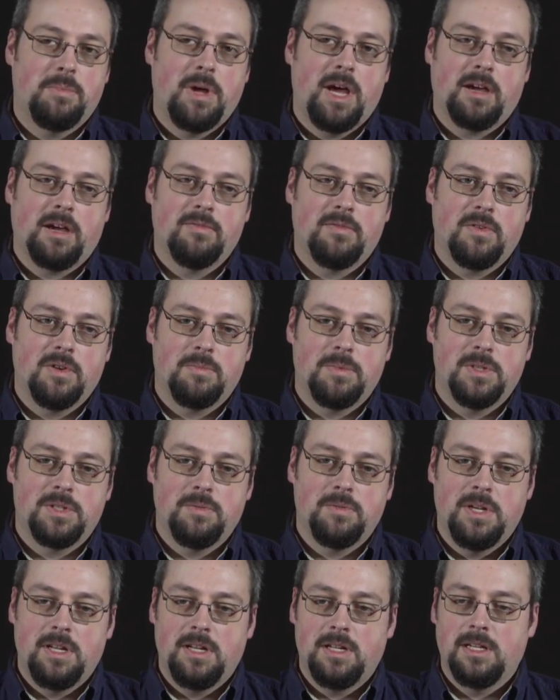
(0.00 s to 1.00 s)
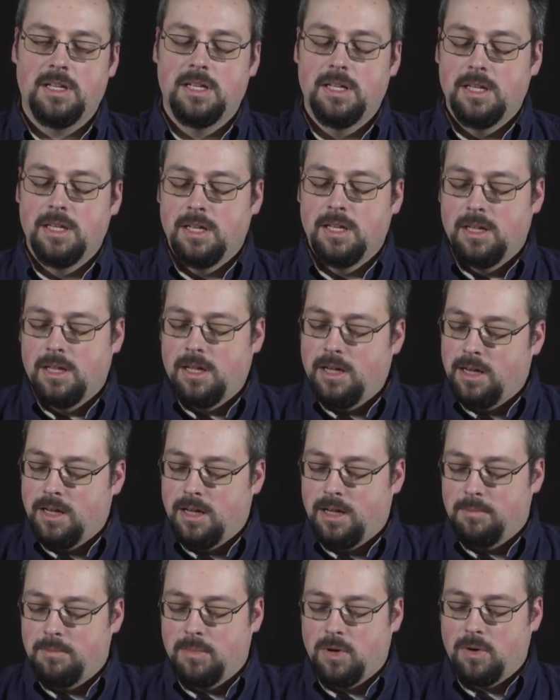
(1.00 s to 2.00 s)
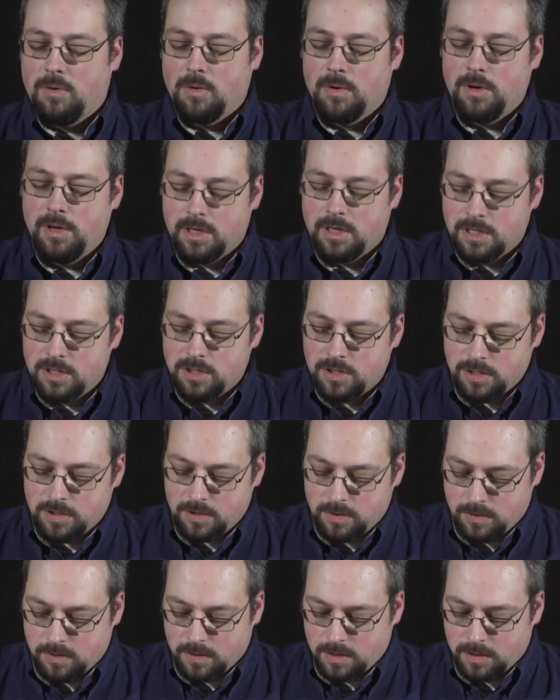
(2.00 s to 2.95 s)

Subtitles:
back and forth between it. Or you can do